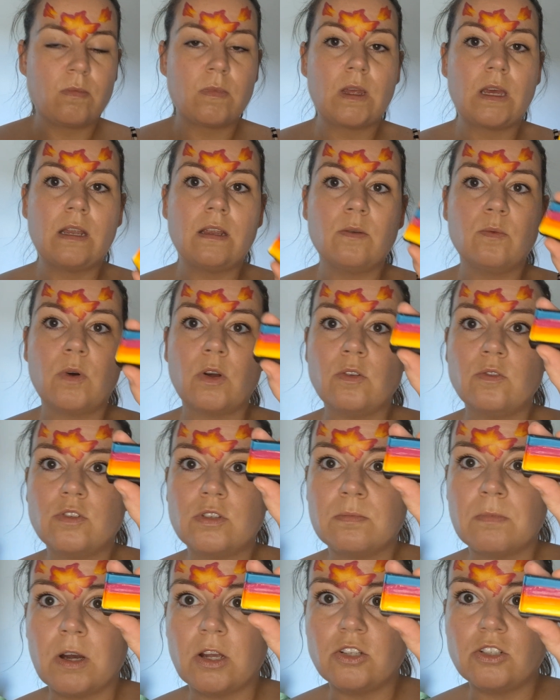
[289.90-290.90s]
And it won't
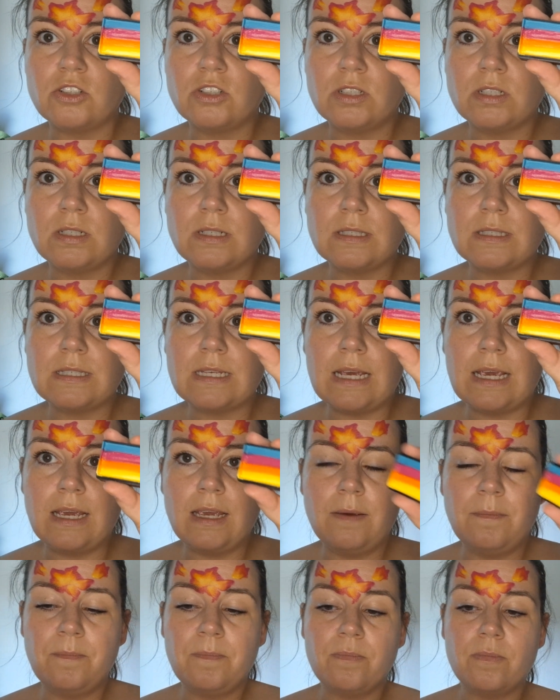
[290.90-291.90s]
smudge, you
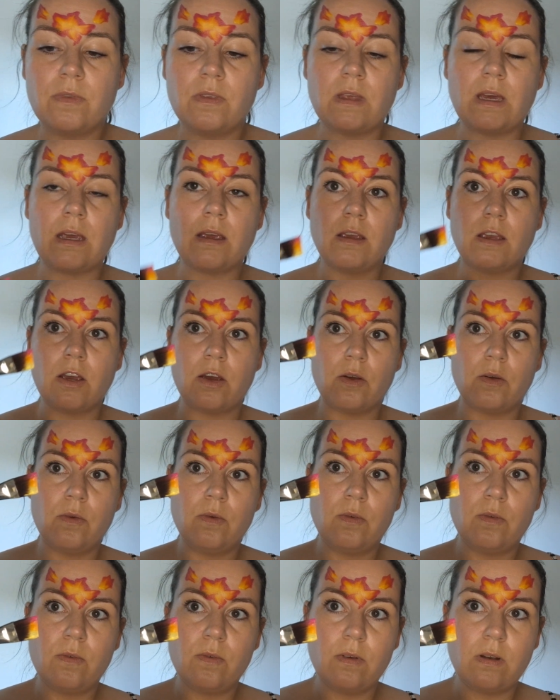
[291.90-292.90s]
see? There you go,
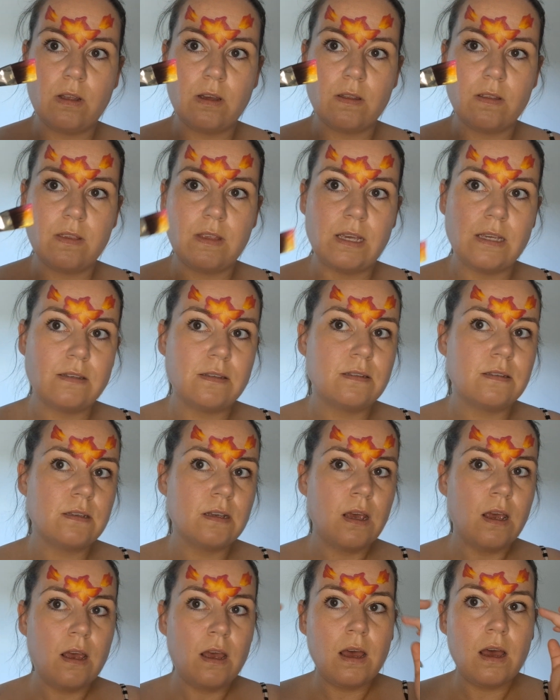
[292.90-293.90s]
like this.
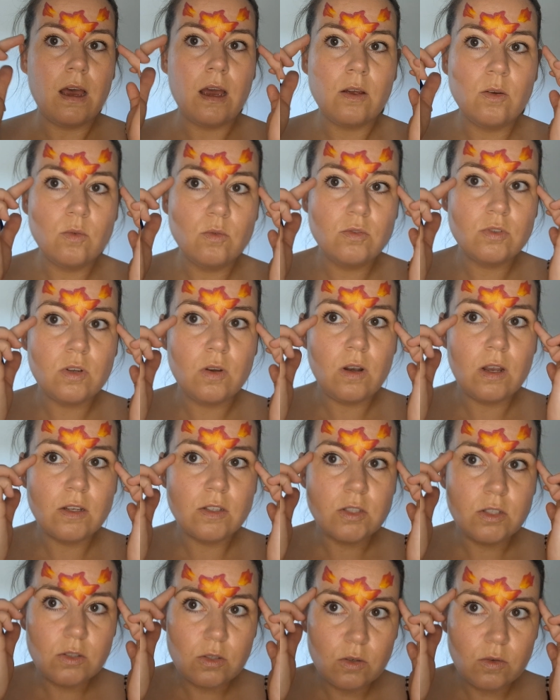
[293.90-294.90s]
I also like
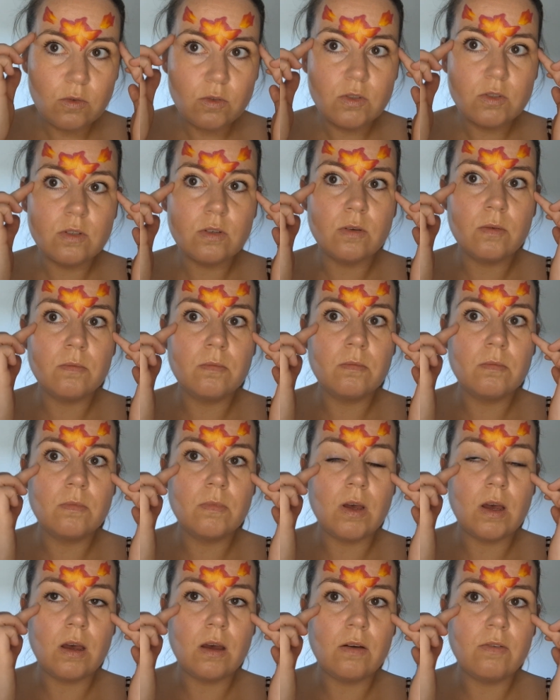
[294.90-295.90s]
to do
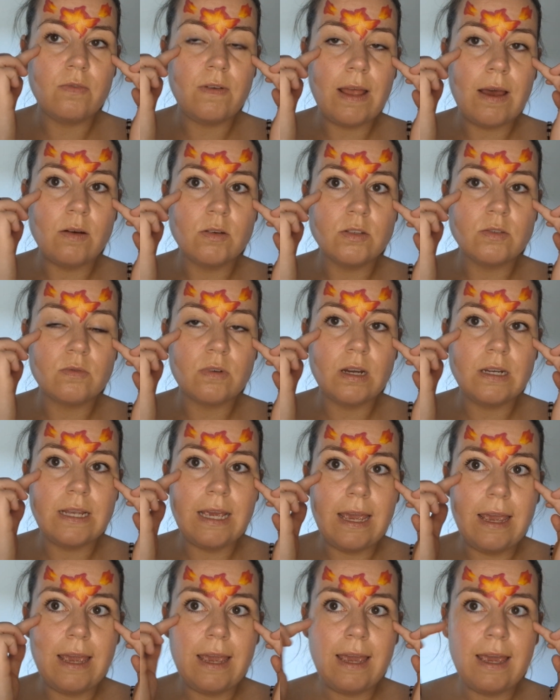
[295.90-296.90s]
some flowers right
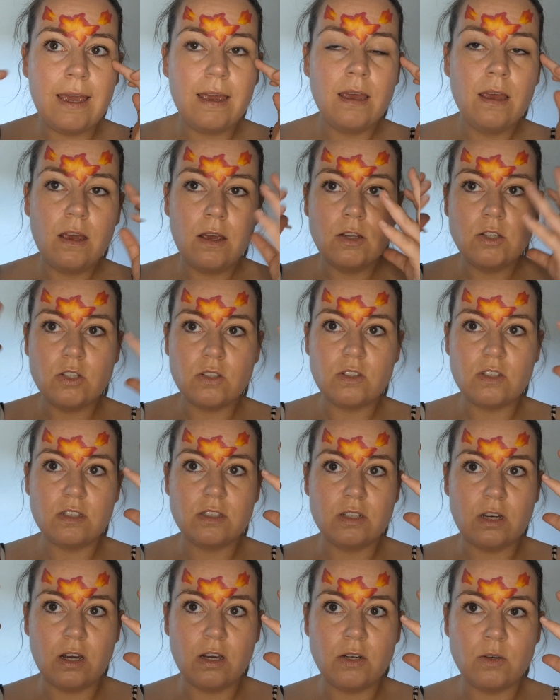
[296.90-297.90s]
here, just to
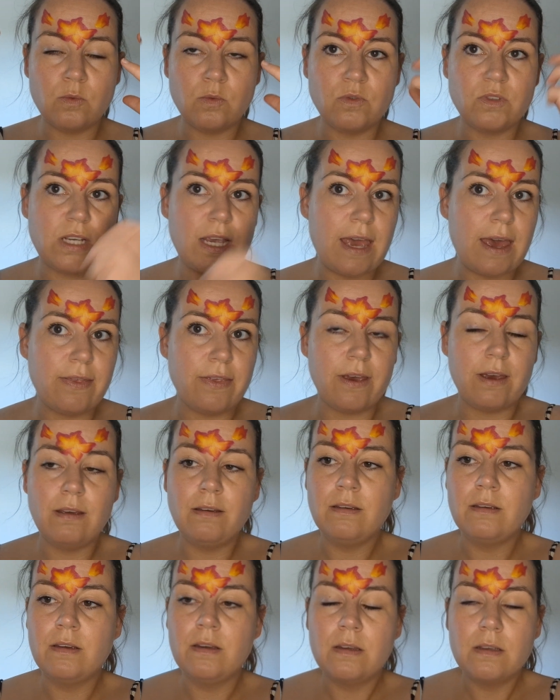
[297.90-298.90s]
tie it all together.
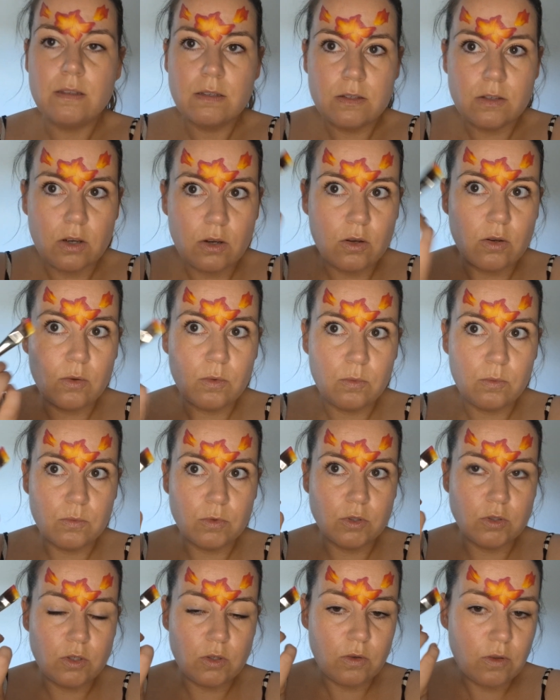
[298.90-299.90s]
So
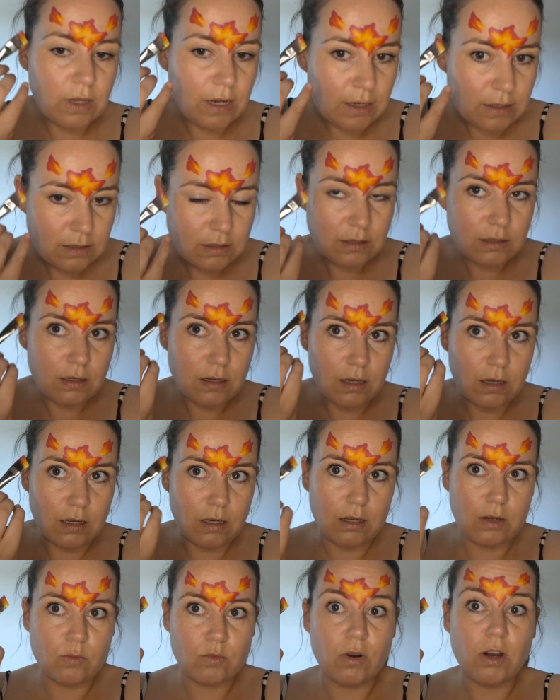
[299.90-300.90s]
we'll do that
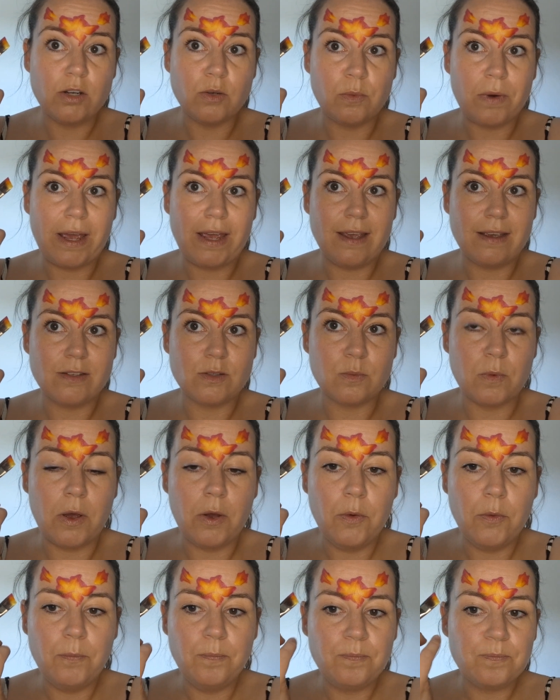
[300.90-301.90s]
right away as
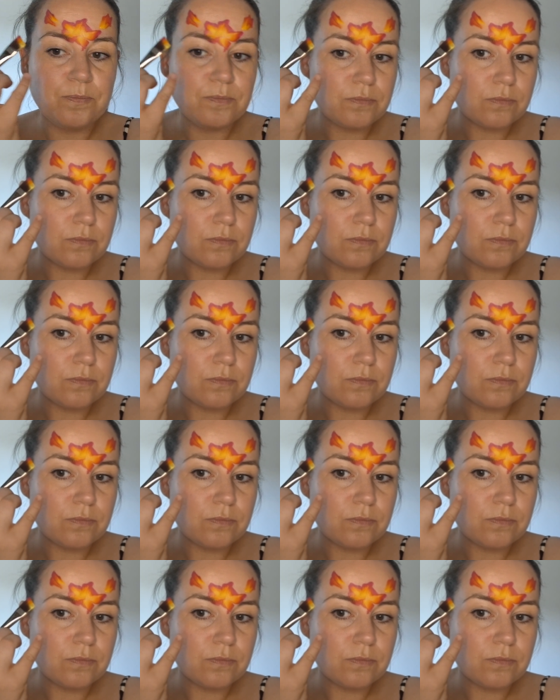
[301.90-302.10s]
well.